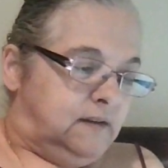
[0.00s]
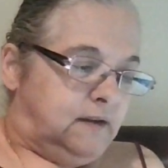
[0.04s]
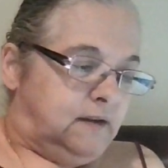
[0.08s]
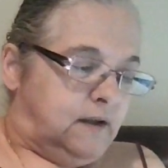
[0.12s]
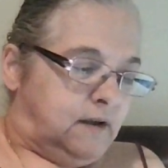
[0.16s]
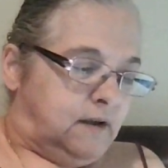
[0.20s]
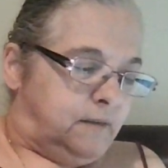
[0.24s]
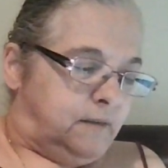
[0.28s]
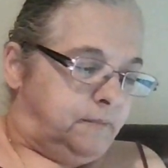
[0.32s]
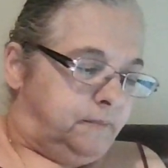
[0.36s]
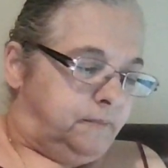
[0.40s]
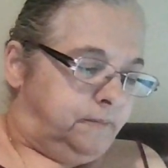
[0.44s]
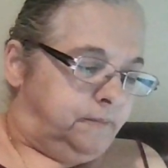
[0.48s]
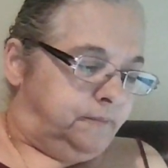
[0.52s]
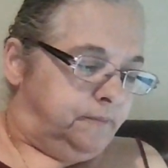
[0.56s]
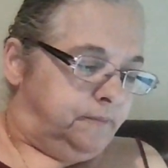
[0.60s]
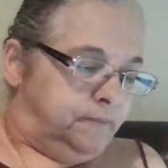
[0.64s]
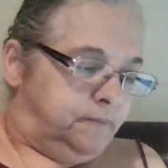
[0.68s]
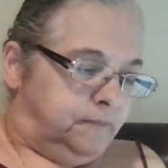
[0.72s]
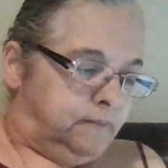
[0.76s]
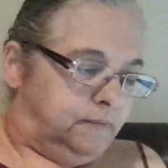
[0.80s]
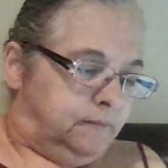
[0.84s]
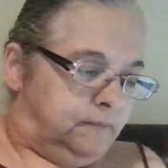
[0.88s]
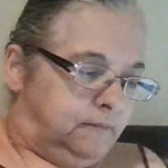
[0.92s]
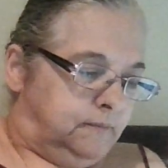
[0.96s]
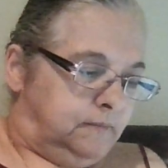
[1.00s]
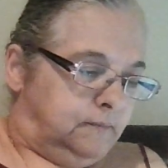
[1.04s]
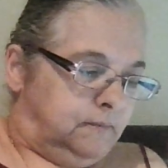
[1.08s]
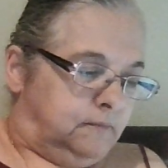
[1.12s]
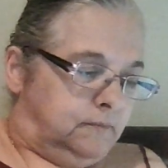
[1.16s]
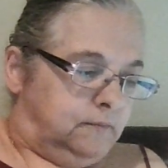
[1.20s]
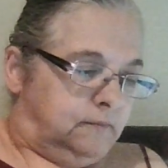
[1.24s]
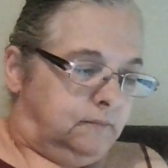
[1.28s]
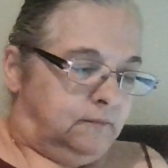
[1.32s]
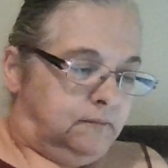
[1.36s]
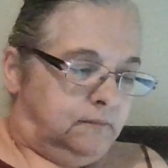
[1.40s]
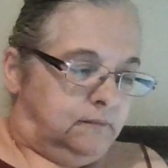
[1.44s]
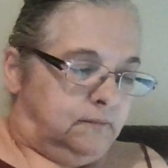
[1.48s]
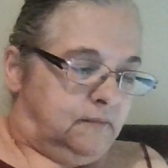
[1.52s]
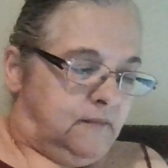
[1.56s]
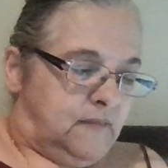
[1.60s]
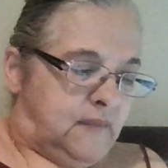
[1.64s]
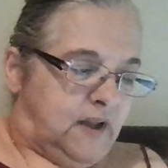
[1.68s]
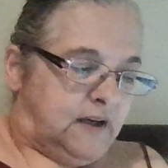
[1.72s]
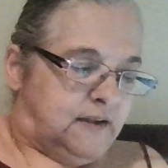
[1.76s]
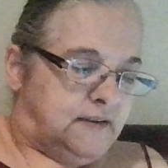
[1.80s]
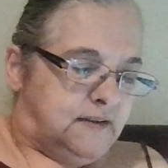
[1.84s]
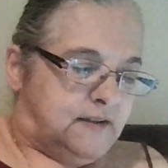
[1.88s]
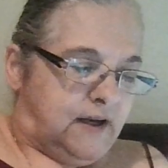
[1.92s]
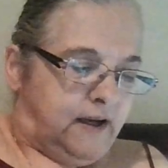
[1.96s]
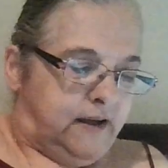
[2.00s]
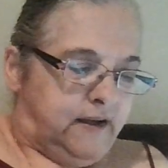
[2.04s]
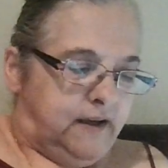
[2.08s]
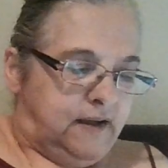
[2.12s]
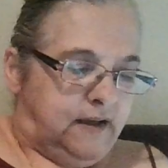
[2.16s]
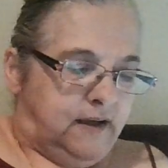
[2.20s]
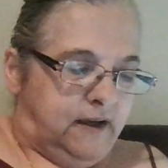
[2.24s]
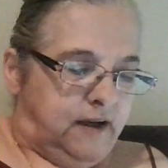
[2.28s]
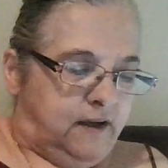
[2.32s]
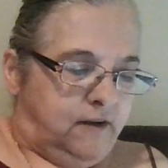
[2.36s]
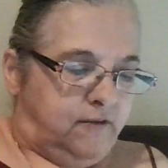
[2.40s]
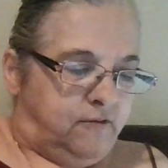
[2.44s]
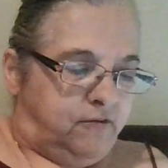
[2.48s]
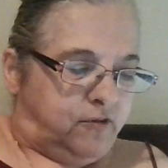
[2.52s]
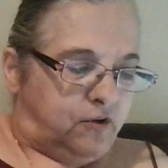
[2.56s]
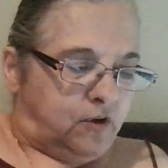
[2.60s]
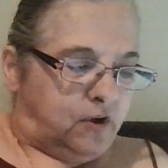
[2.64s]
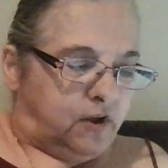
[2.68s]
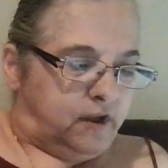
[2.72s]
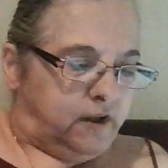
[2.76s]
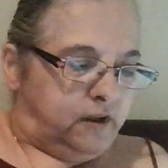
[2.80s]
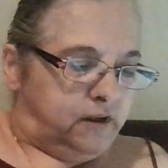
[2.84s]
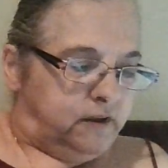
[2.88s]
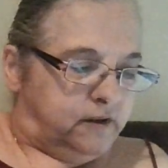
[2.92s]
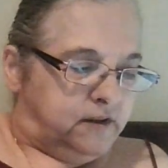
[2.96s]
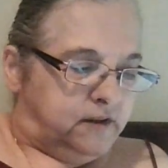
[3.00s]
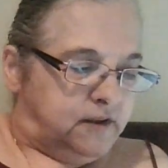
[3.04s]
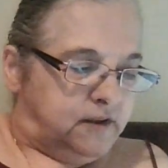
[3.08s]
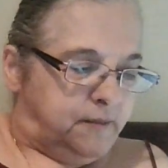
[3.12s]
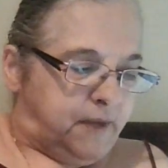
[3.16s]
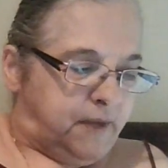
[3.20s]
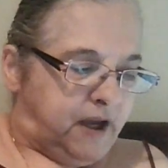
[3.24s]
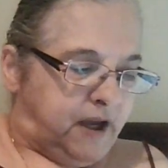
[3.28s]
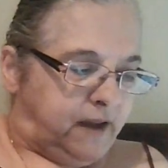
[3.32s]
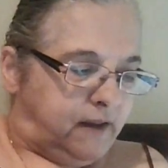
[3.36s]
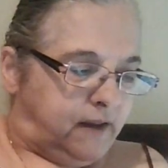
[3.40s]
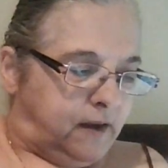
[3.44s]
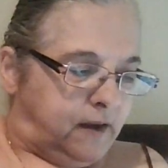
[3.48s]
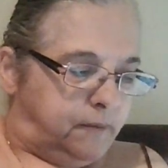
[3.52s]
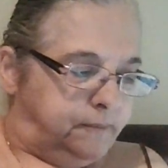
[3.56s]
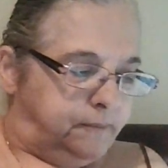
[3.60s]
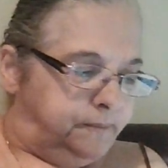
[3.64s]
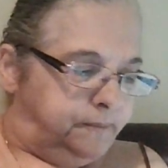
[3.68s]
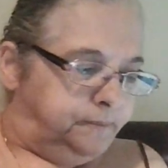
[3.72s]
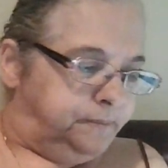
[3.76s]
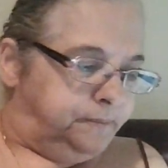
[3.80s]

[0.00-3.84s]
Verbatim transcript: um, things that you need for to make them.